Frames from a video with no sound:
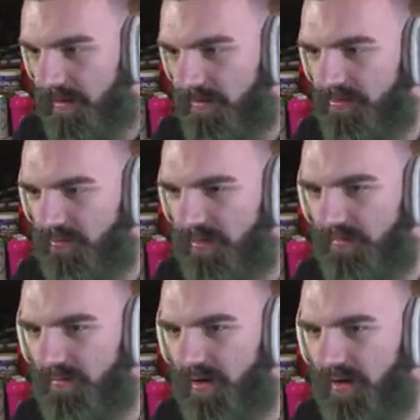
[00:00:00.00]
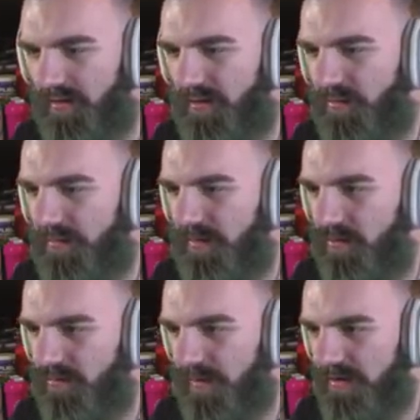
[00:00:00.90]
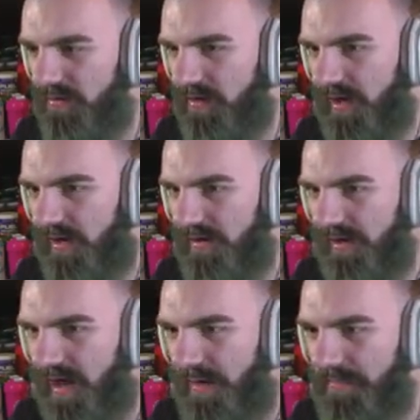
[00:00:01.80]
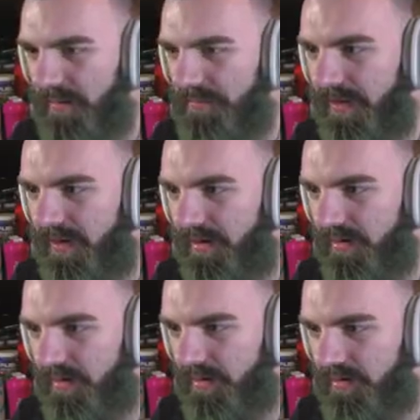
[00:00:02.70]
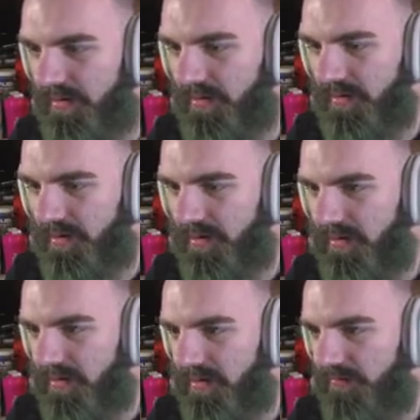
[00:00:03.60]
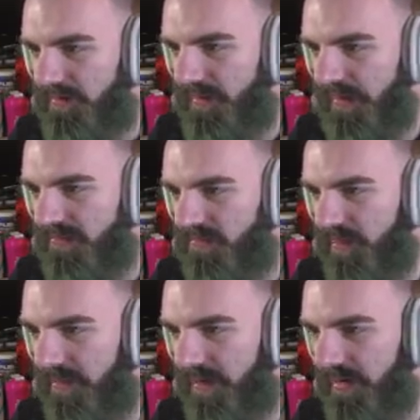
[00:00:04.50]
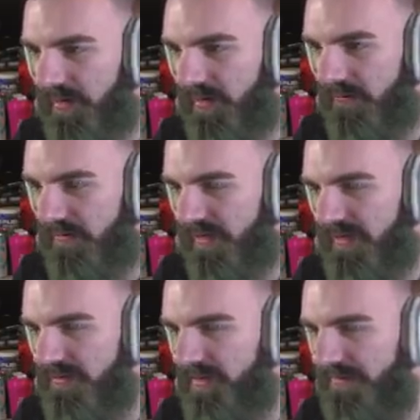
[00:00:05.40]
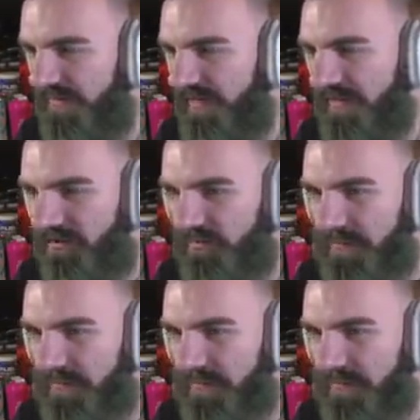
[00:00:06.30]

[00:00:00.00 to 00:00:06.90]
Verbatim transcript: Uh, sort of. Aw, it would have been cool if like you could kind of like hop up there from like swimming. I feel like that's. I feel like that should be